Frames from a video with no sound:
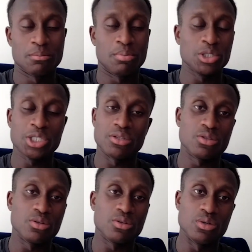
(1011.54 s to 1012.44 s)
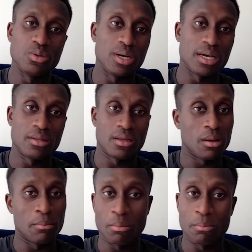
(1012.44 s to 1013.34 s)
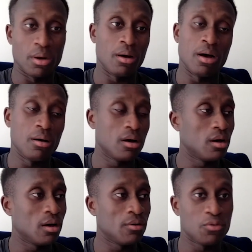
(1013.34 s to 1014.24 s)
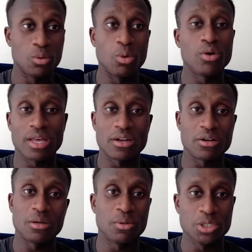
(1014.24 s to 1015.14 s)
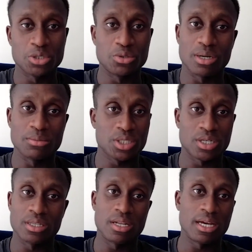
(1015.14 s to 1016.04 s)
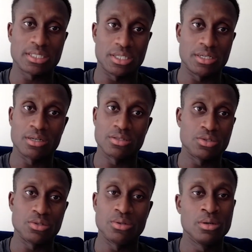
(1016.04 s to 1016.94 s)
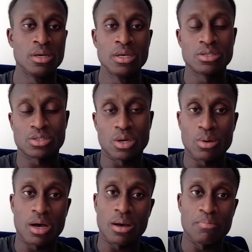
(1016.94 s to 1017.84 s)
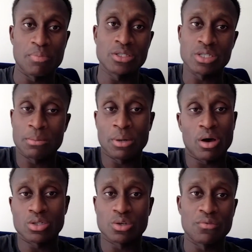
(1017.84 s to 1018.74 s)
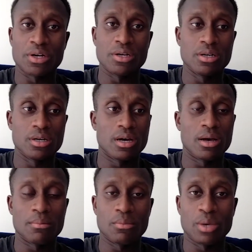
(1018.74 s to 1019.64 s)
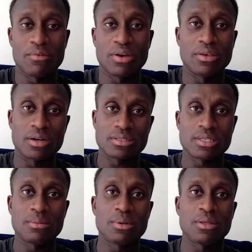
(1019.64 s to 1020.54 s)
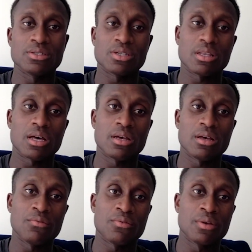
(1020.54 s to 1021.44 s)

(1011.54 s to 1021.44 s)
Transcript: pushing through, and a few more that are going to push through, I'm sure, in the next year or two. So but also very good. We have a young team, but there's a lot of